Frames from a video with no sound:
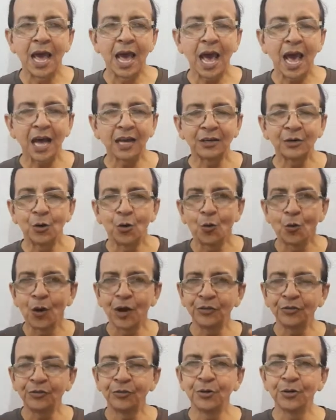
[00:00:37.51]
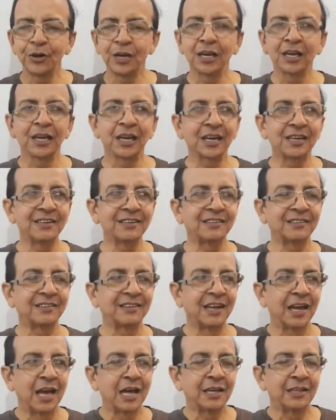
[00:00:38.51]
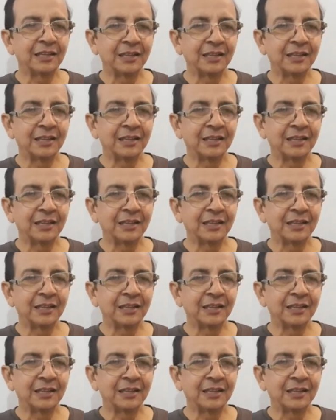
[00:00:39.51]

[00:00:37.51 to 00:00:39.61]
And once you realize